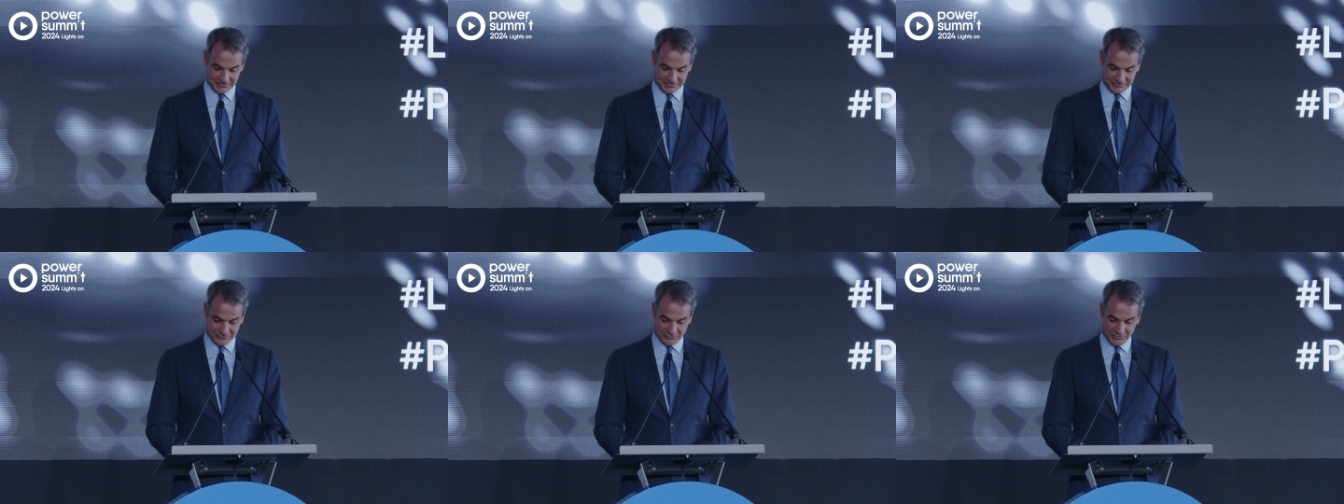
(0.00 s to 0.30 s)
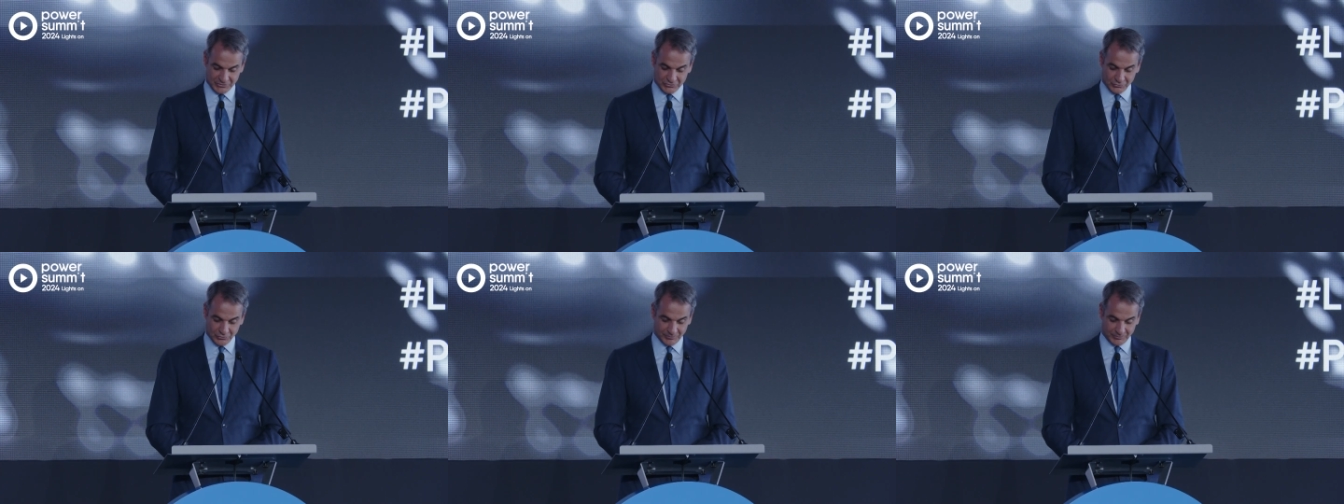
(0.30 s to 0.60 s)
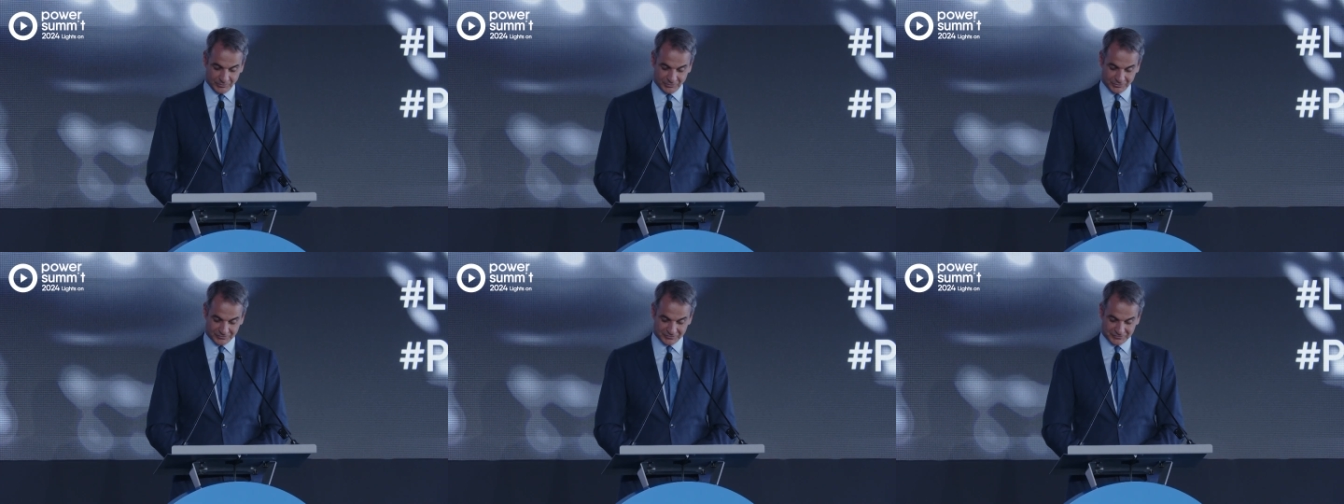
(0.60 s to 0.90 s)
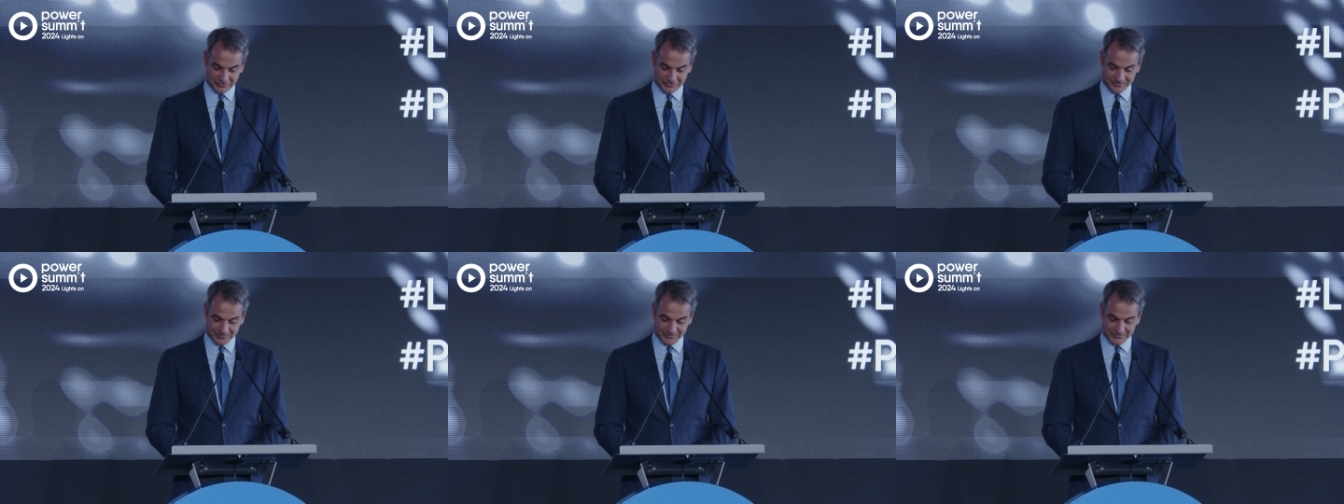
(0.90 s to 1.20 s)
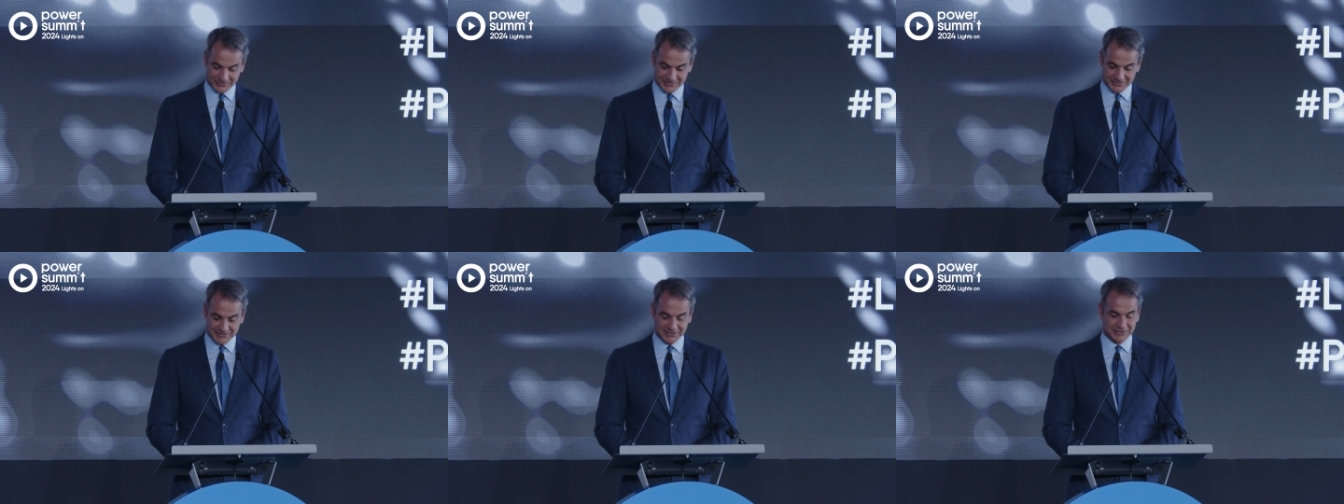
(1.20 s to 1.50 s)
renewables
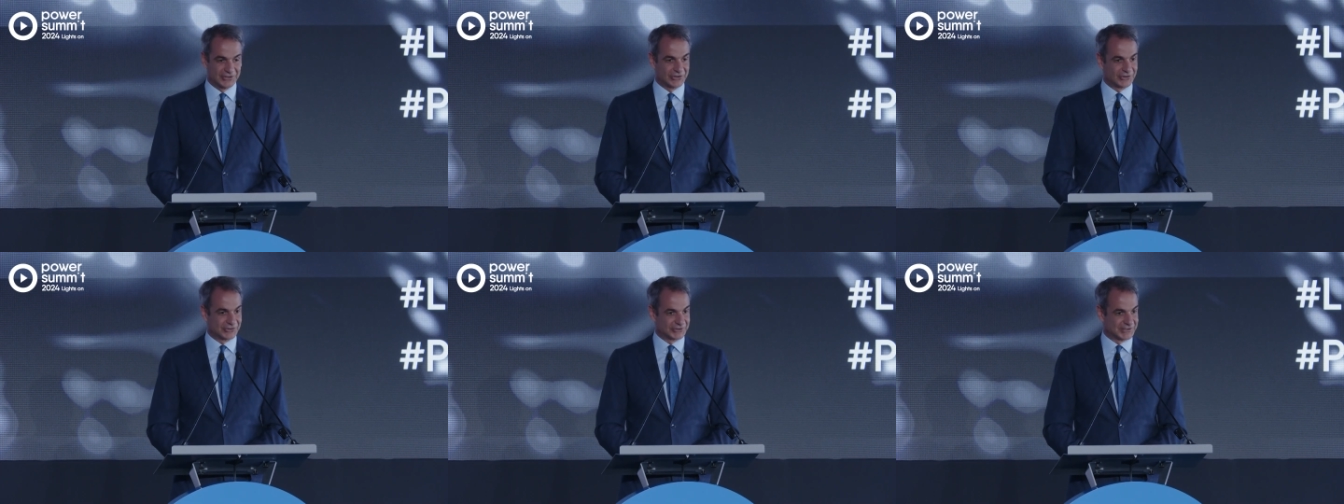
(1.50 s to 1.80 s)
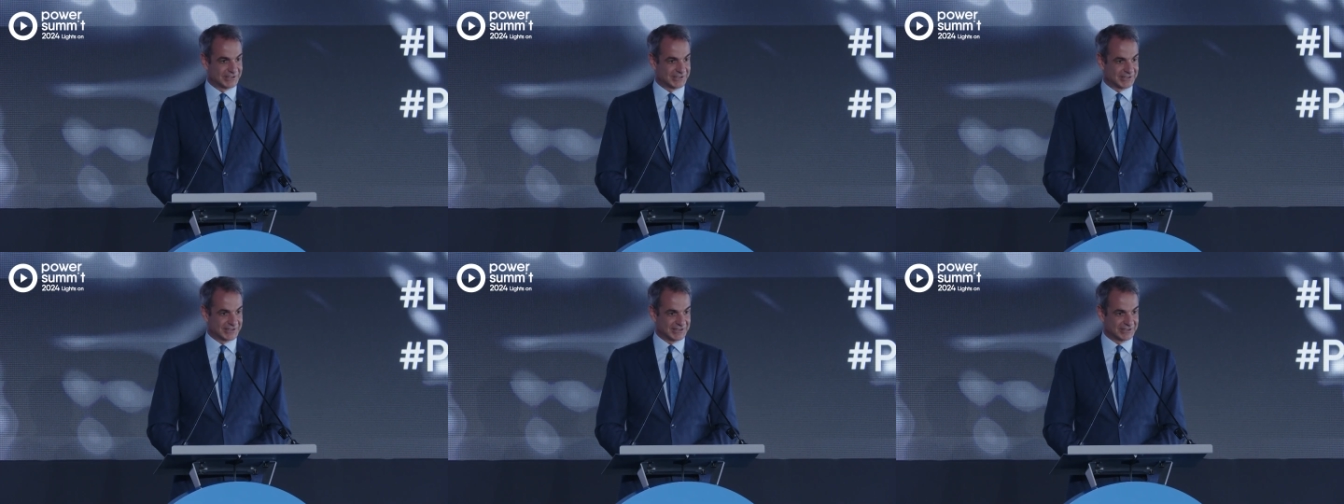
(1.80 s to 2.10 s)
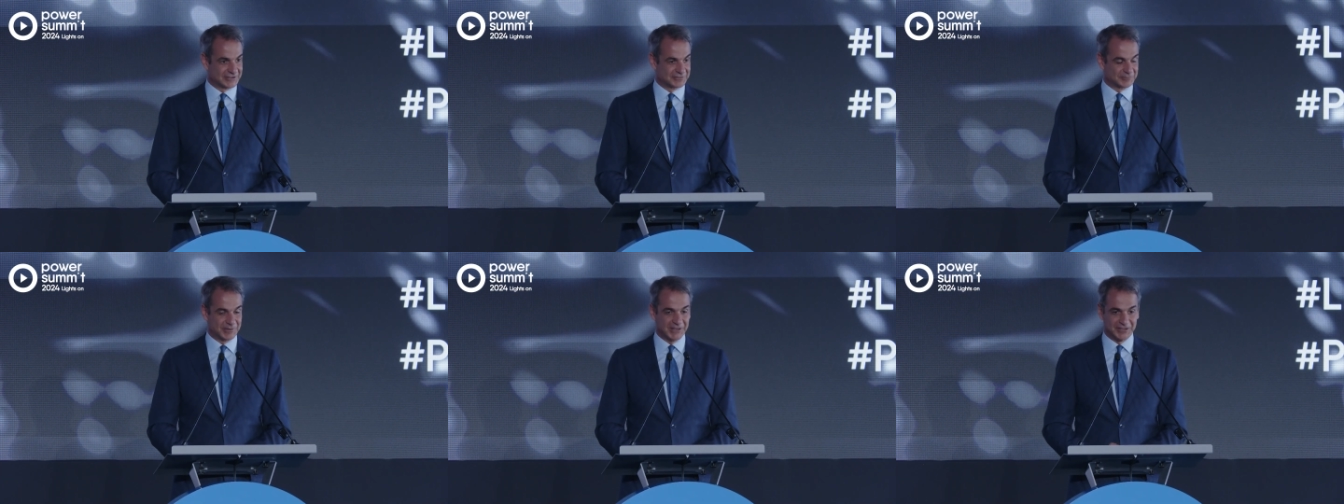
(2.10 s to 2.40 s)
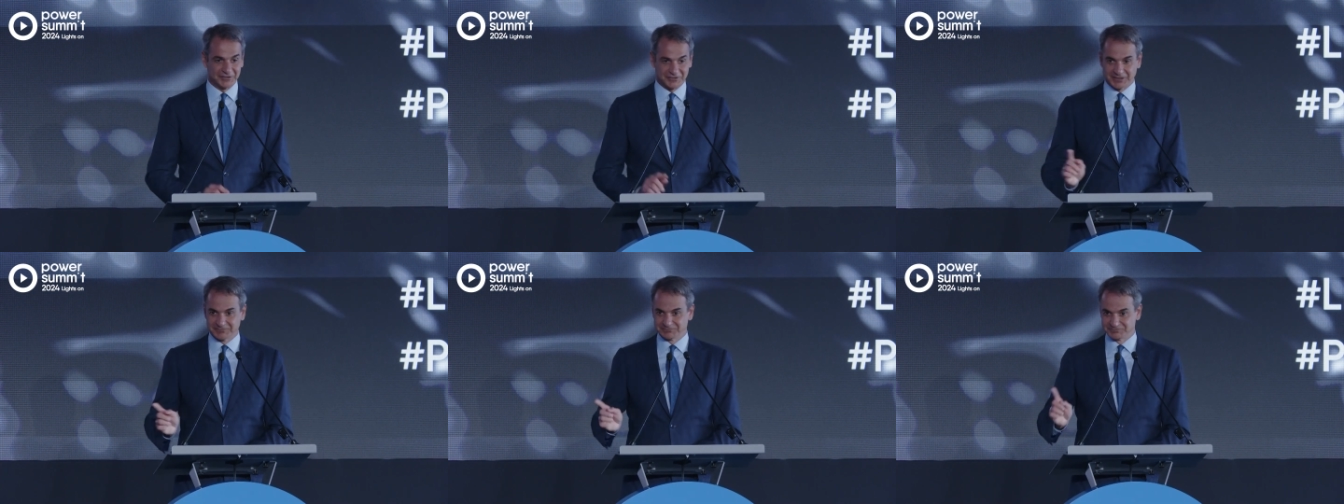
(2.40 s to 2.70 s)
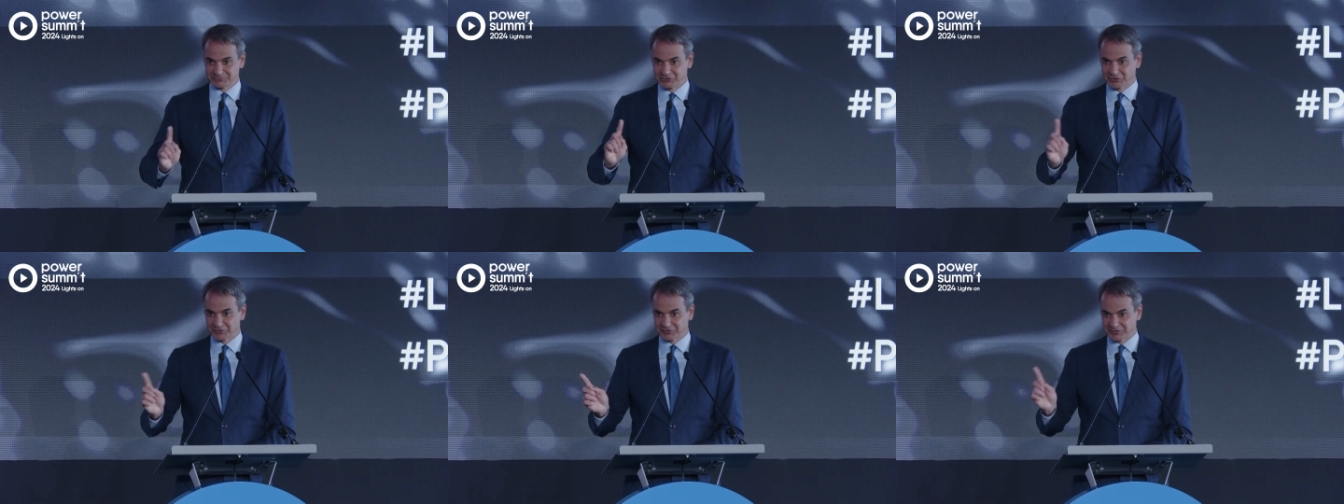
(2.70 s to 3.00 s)
are taking its place. I
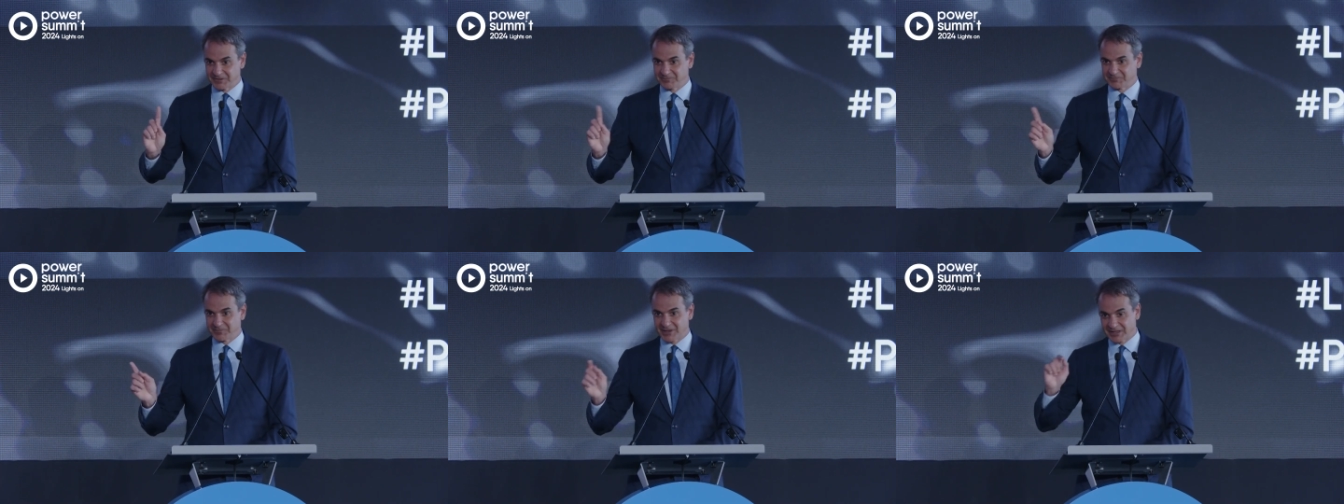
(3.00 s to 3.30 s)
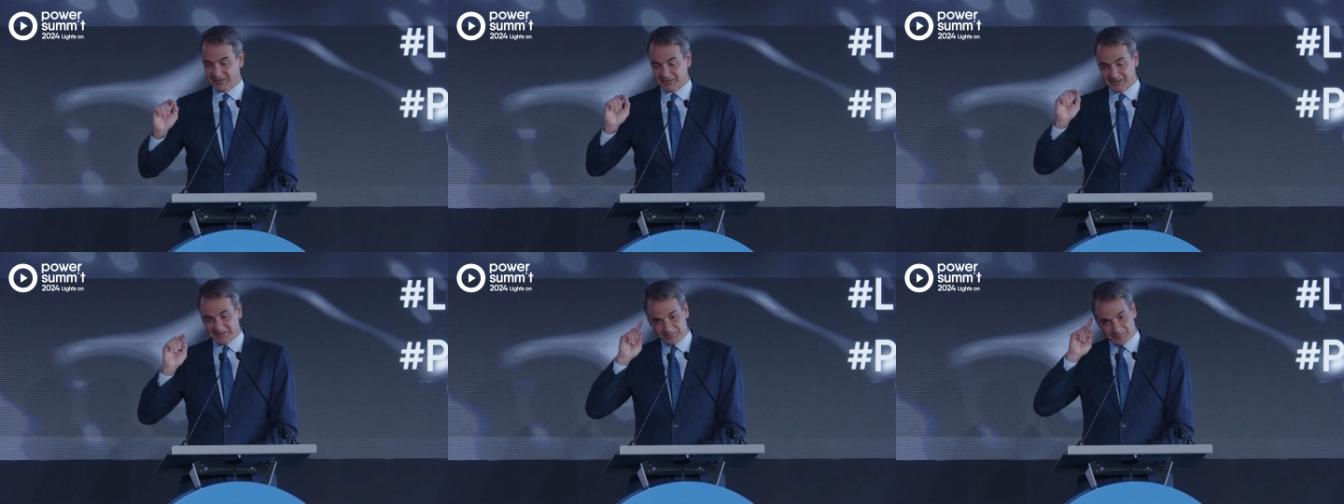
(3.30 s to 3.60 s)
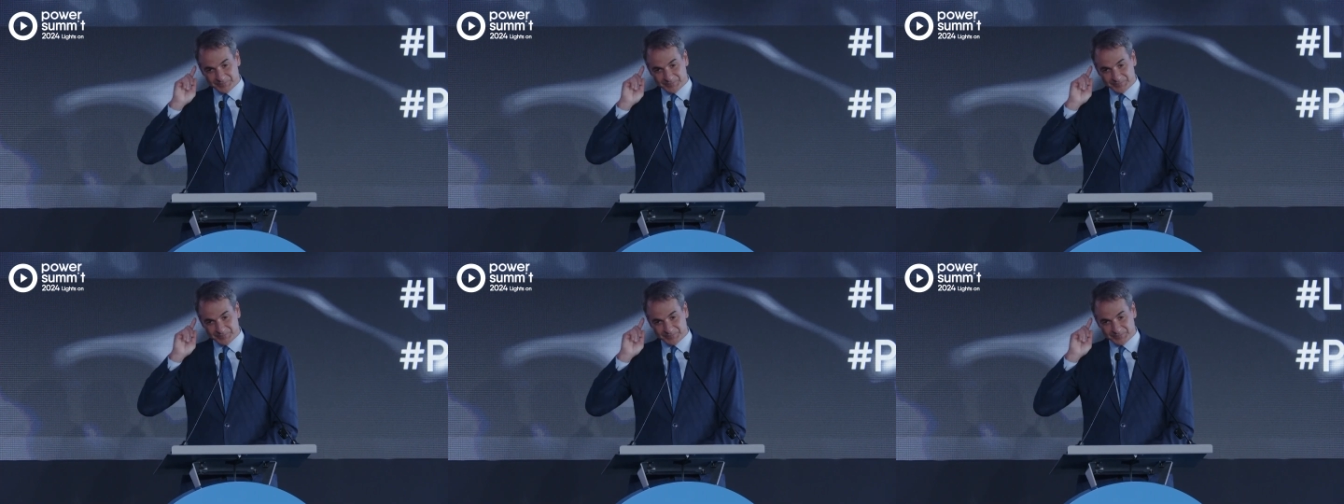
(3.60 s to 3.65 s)
just came back